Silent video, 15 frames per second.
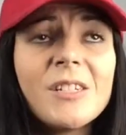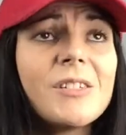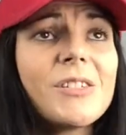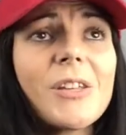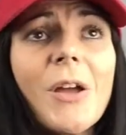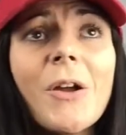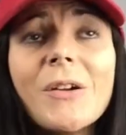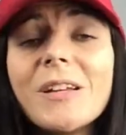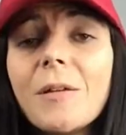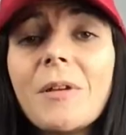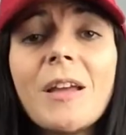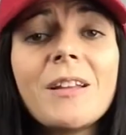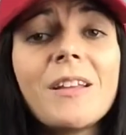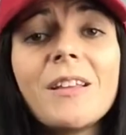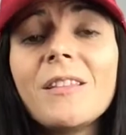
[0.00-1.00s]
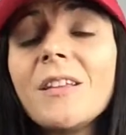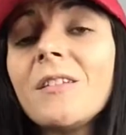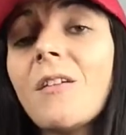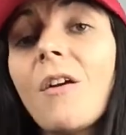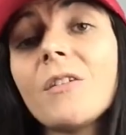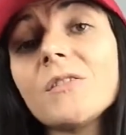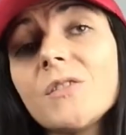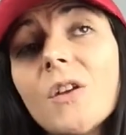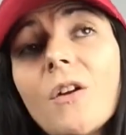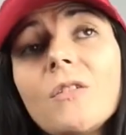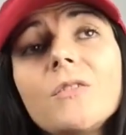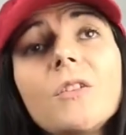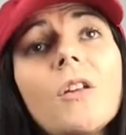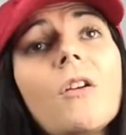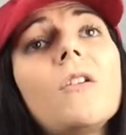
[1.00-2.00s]
So and then also,
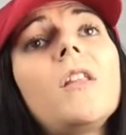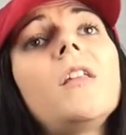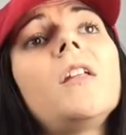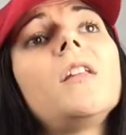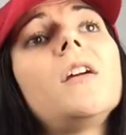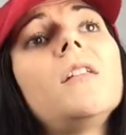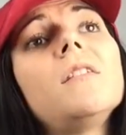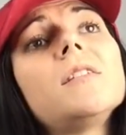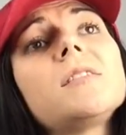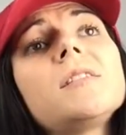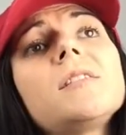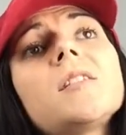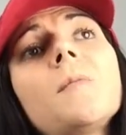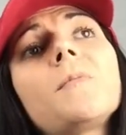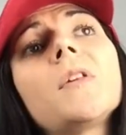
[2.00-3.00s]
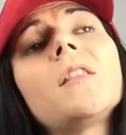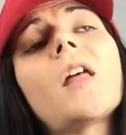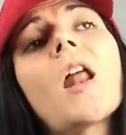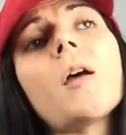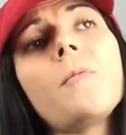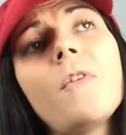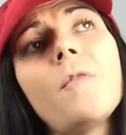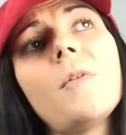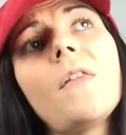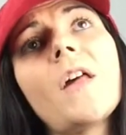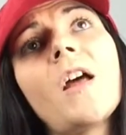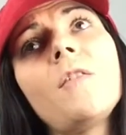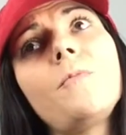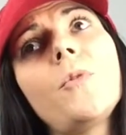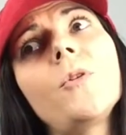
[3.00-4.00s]
and this is something that
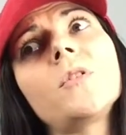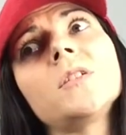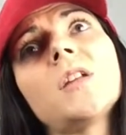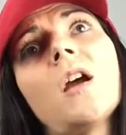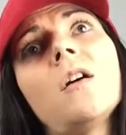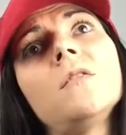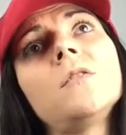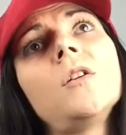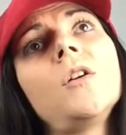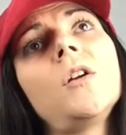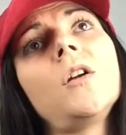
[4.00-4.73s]
I've broken down